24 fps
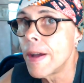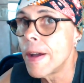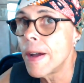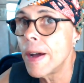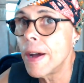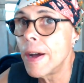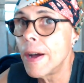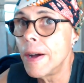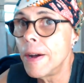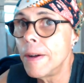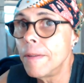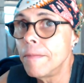
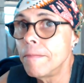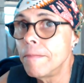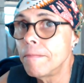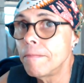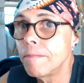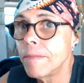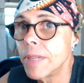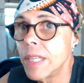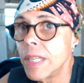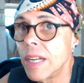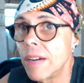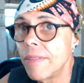
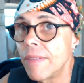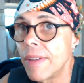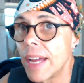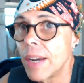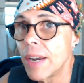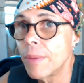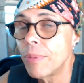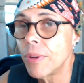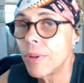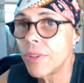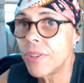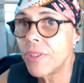You know, I've had
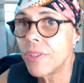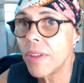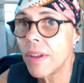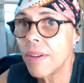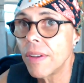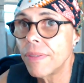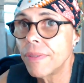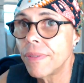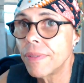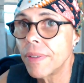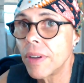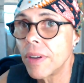to put
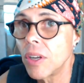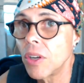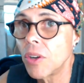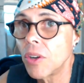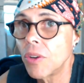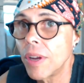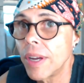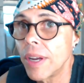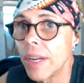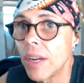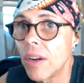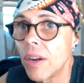stuff on
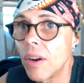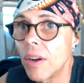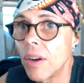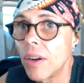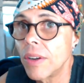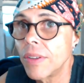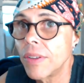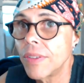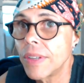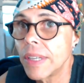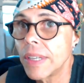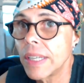credit
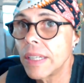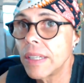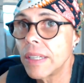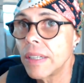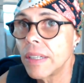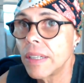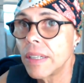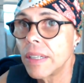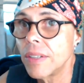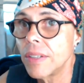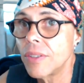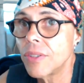cards and
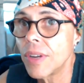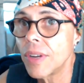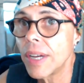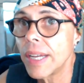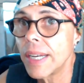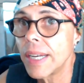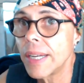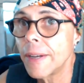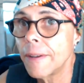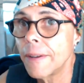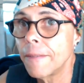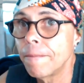try
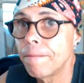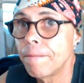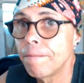to,